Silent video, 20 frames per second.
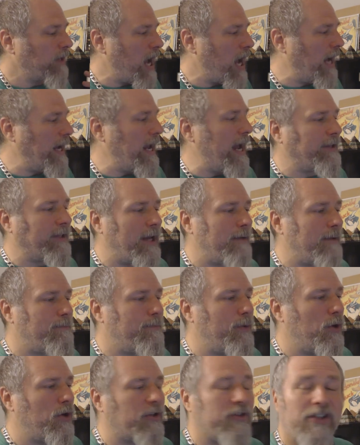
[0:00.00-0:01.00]
I had
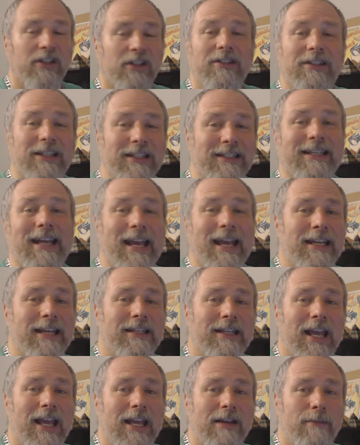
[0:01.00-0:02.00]
that book since the day
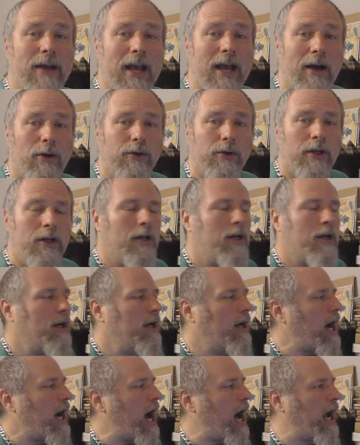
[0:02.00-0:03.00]
it came out.
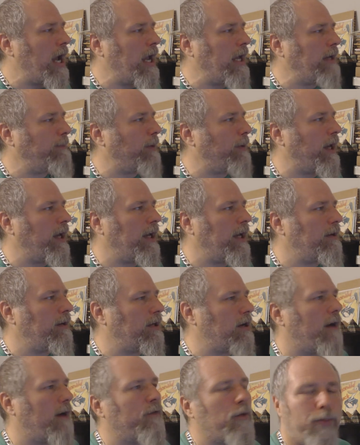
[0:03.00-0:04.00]
I
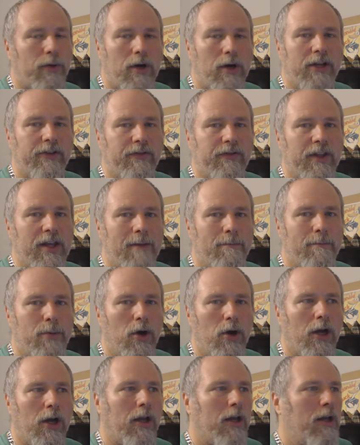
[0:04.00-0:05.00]
paid cover price for that
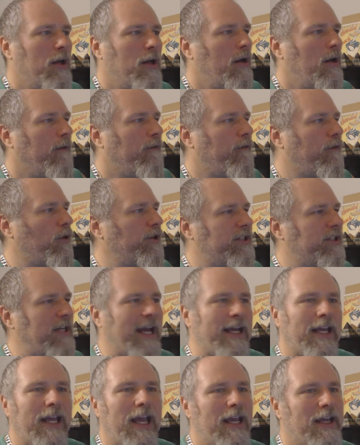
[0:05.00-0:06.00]
book. For
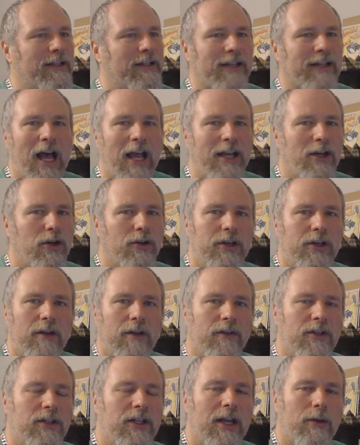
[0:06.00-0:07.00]
decades, I couldn't
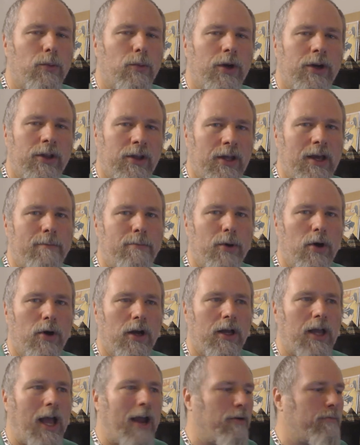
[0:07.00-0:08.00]
even get rid of that
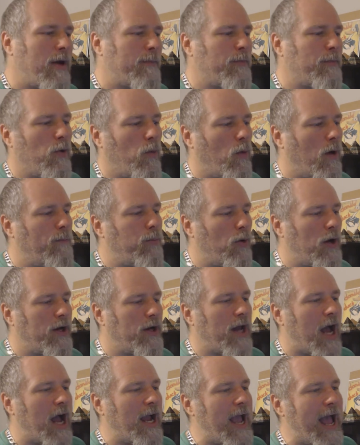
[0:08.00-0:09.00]
book. I remember at one
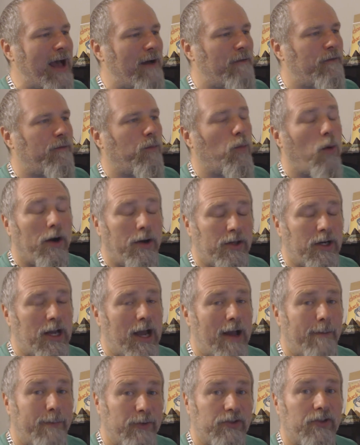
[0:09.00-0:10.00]
point, I have one of the
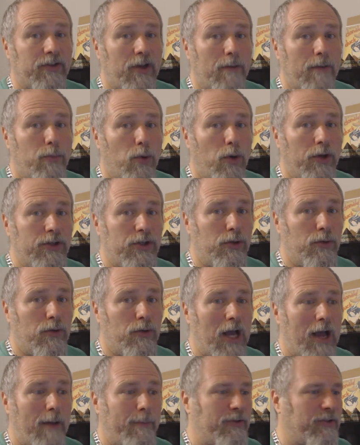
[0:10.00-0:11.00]
copies, because I bought two
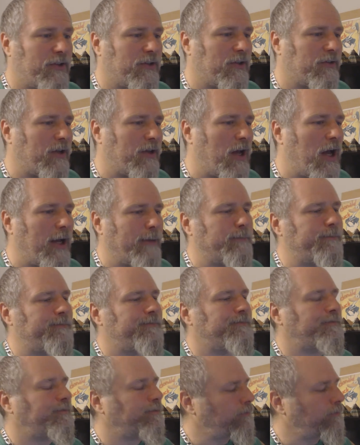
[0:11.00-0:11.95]
copies at the time.